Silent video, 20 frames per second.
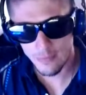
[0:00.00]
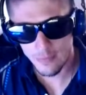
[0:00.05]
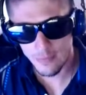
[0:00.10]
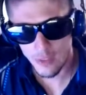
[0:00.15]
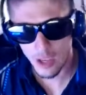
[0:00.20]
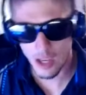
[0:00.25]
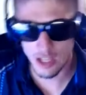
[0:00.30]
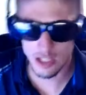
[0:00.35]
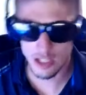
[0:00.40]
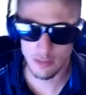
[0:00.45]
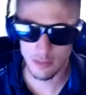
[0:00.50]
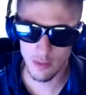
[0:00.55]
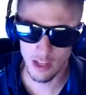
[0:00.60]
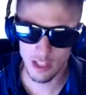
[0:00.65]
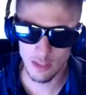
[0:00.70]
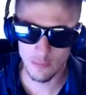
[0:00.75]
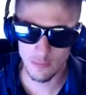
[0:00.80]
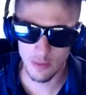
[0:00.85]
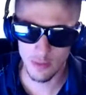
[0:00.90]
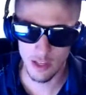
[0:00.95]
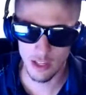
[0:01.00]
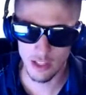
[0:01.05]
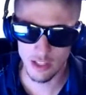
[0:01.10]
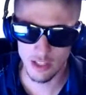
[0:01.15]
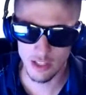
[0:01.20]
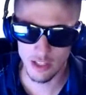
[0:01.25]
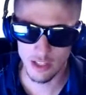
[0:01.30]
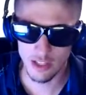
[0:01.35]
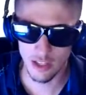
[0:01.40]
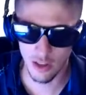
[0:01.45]
S-Man
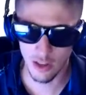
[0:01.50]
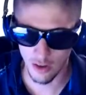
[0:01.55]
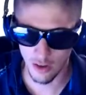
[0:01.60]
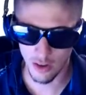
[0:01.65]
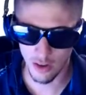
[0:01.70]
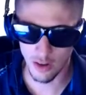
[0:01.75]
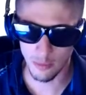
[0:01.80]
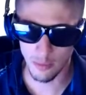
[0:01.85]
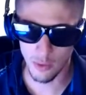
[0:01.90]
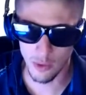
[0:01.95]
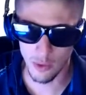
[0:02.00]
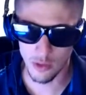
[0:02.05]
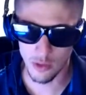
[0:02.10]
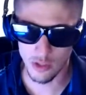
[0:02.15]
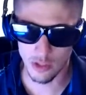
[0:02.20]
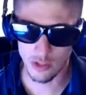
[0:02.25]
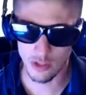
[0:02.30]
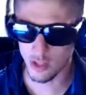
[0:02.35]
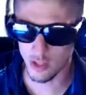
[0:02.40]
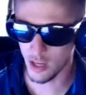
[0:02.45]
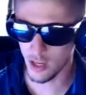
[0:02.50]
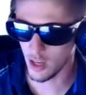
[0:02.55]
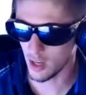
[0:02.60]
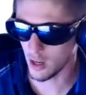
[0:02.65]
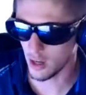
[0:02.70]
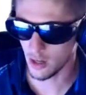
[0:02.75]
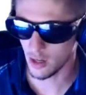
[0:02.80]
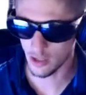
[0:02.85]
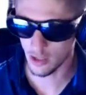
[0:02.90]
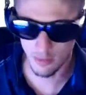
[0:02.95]
speaks on abortion. Say
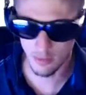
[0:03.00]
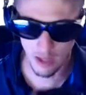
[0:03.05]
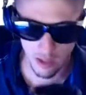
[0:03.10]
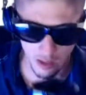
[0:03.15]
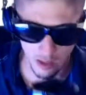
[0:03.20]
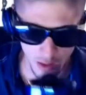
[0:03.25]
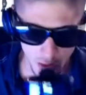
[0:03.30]
hi, S-Man.